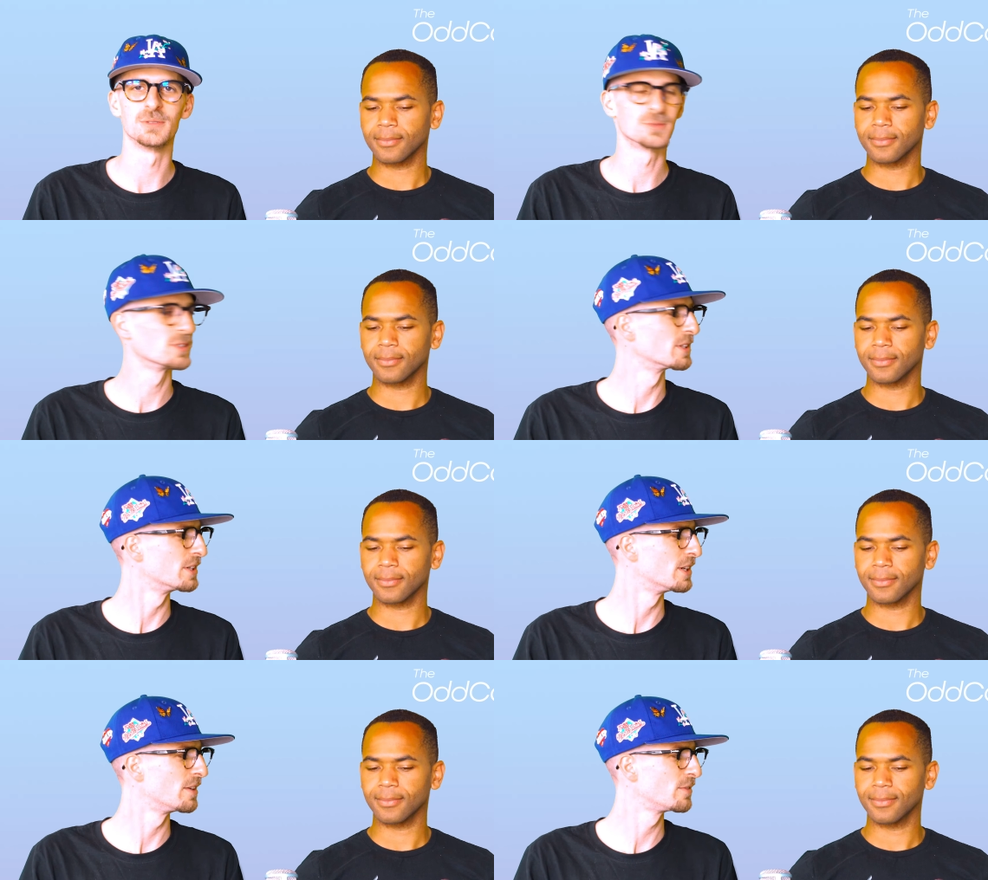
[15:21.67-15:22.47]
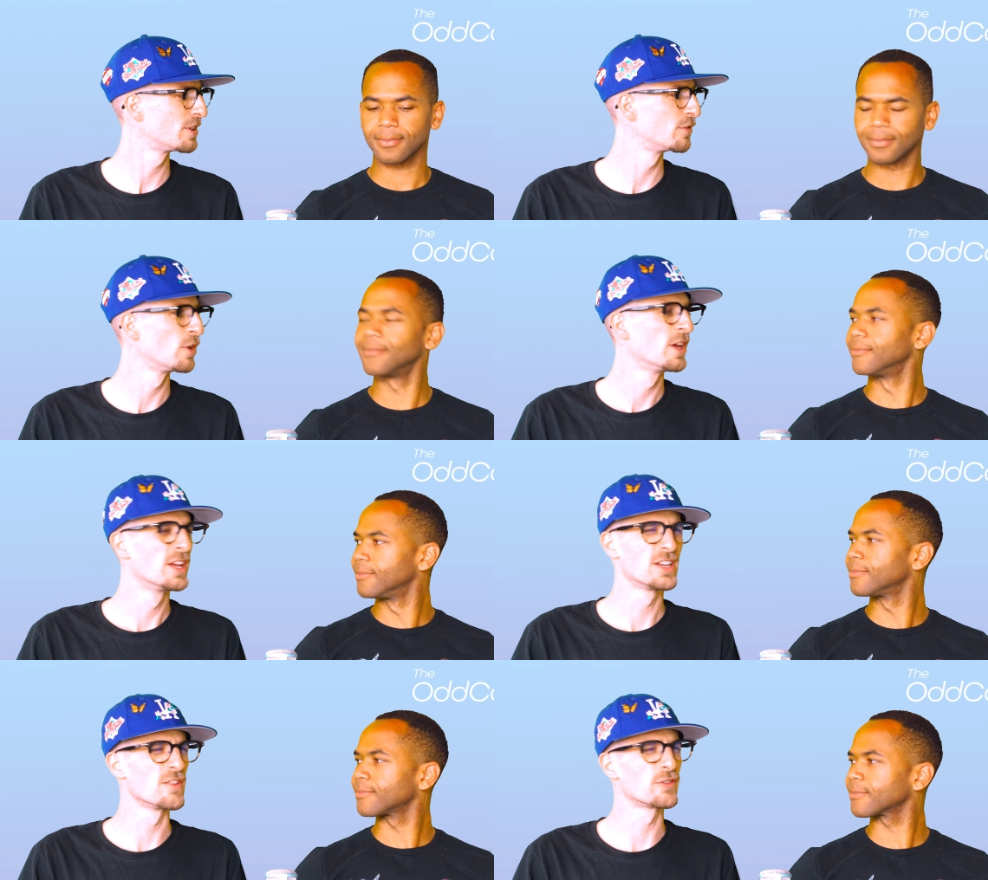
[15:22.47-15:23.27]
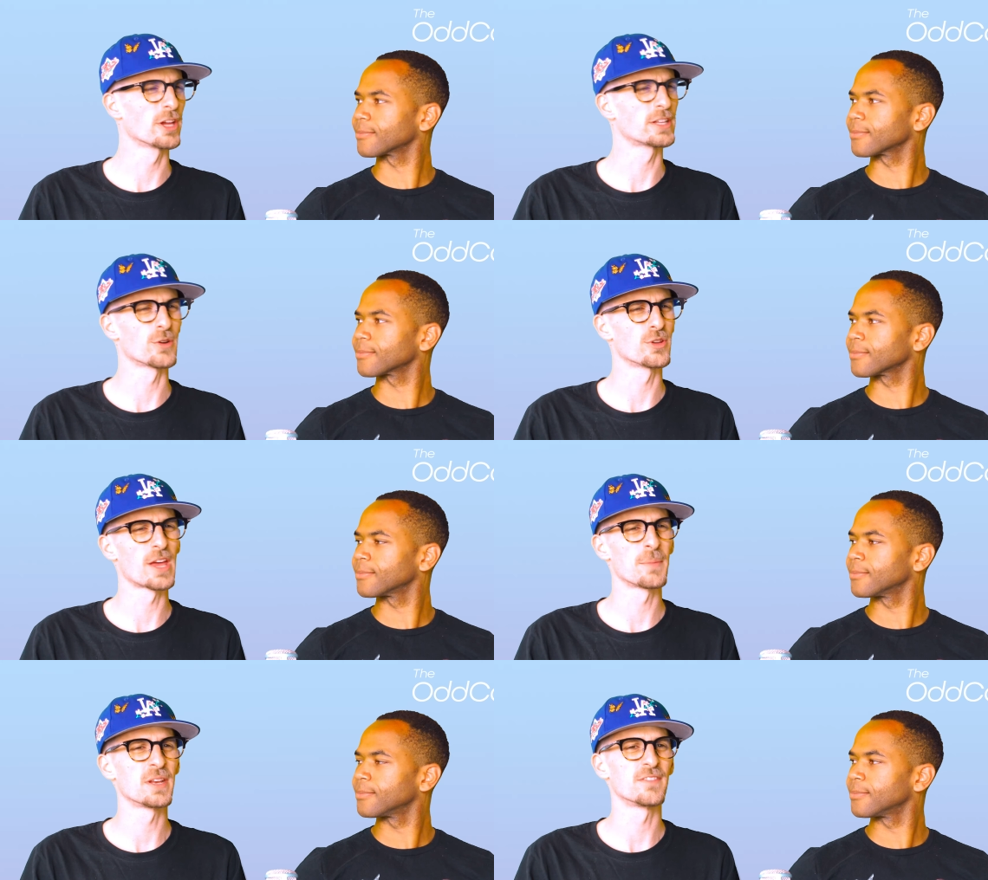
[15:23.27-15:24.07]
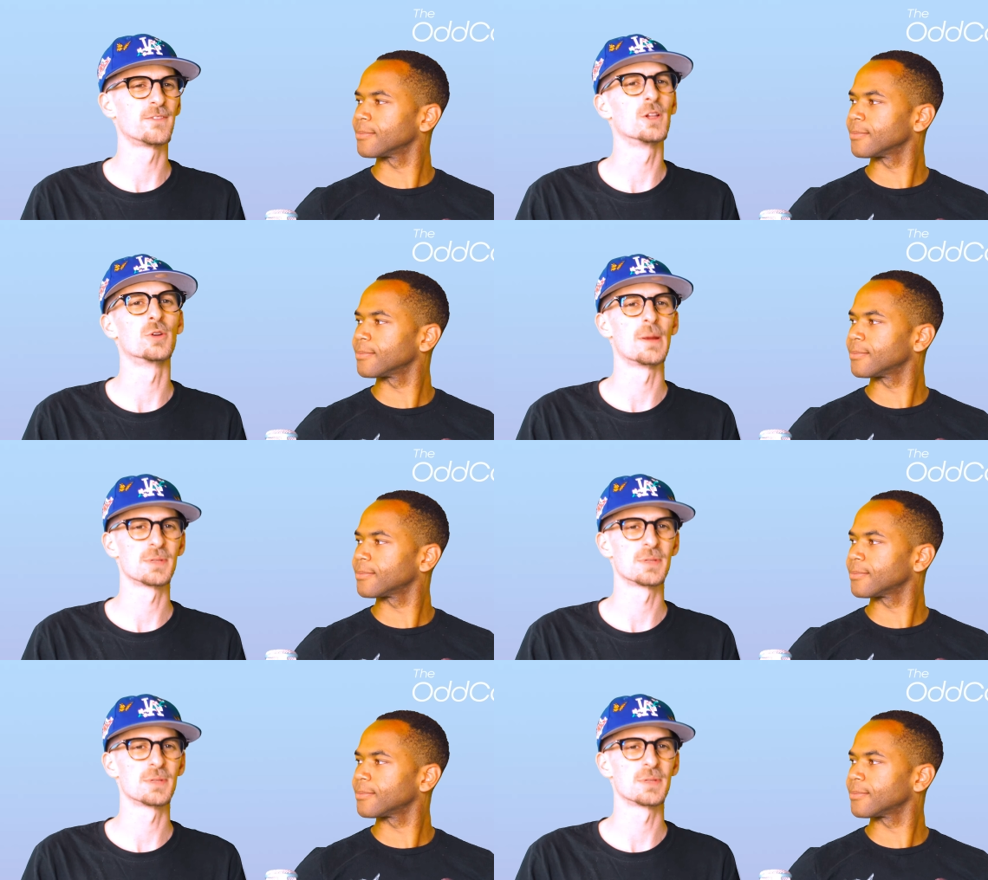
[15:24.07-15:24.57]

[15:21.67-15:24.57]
Speaker 1: It was really good. It didn't, mm-hmm. didn't feel like there were that many filler